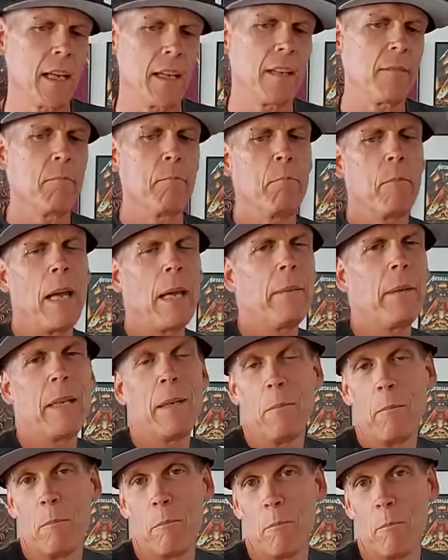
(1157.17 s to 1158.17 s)

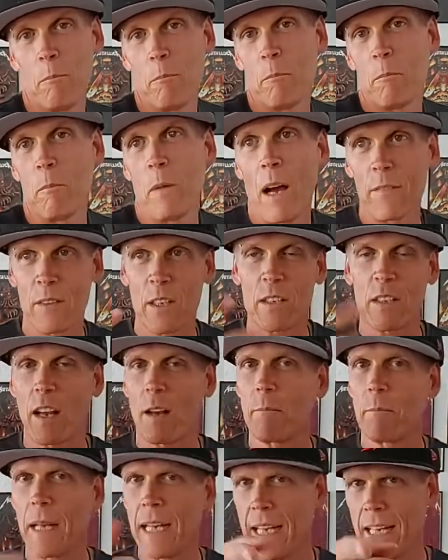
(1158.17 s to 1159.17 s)
maybe off the
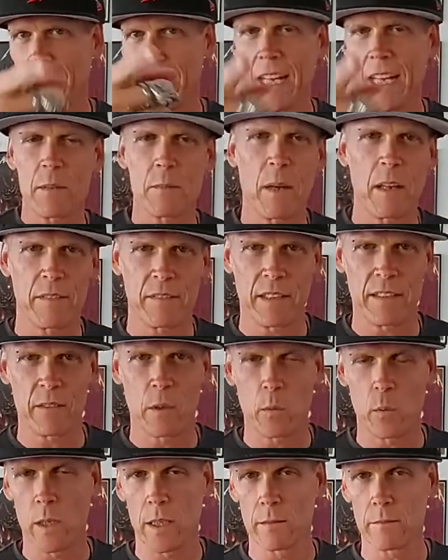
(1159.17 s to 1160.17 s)
top of my head, that's my
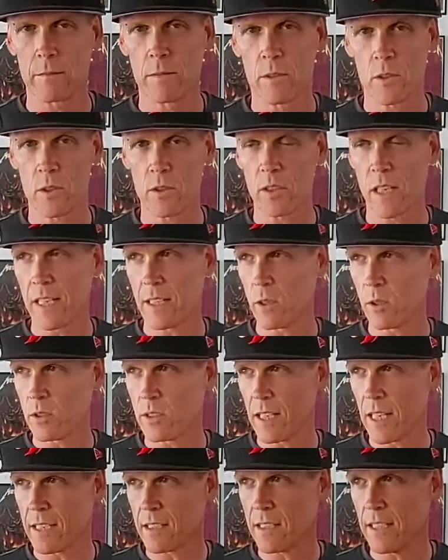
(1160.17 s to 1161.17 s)
favorite one, Sir Psycho
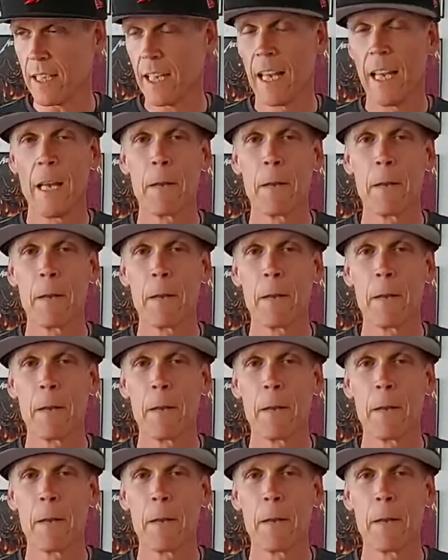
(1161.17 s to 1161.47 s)
Sexy.